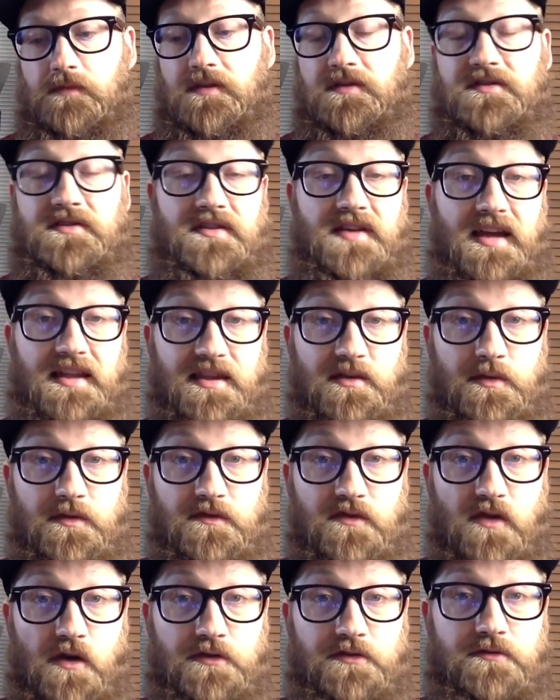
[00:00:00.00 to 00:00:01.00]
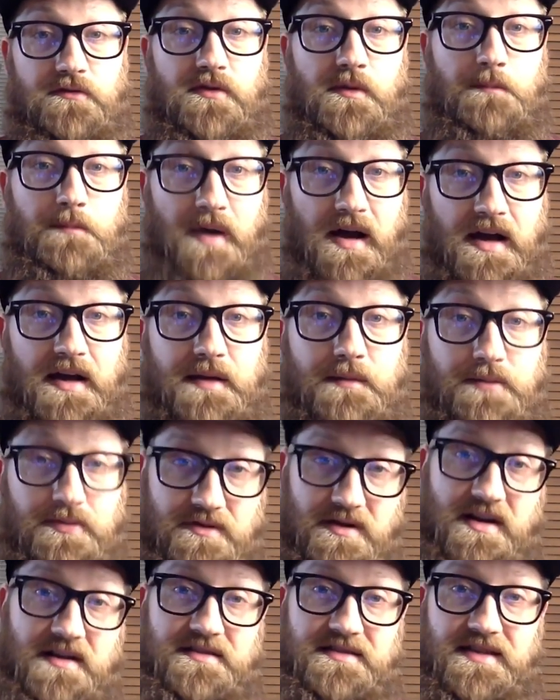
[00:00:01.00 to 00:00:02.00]
So now that we've gone through the buying
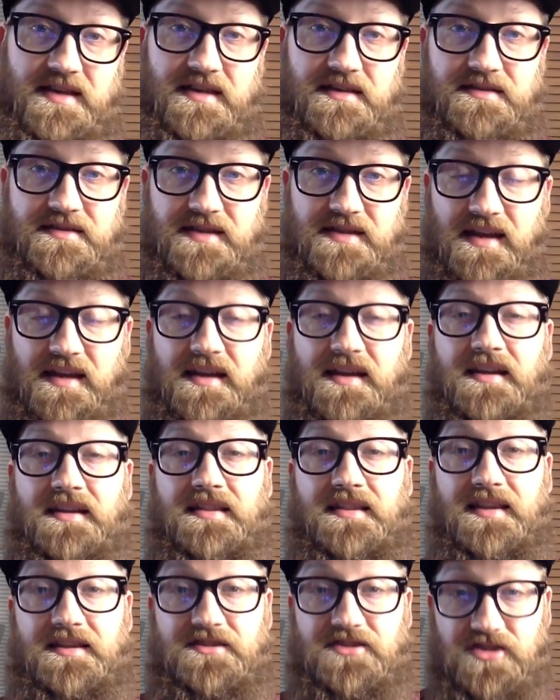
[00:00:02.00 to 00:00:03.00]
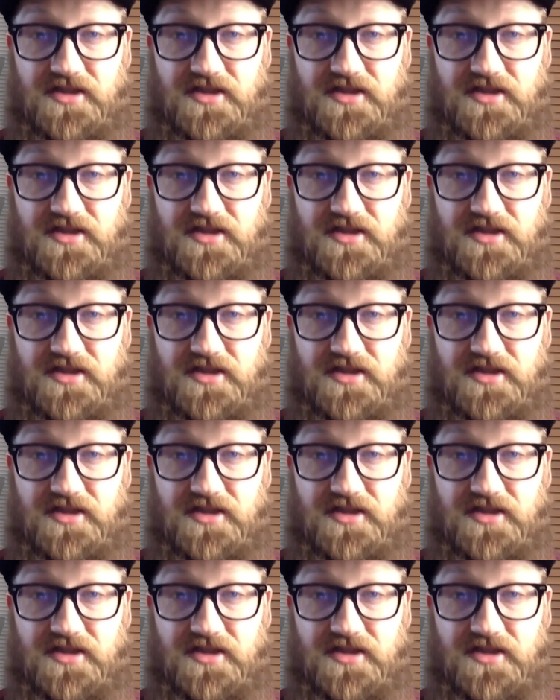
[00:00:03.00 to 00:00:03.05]
process, let's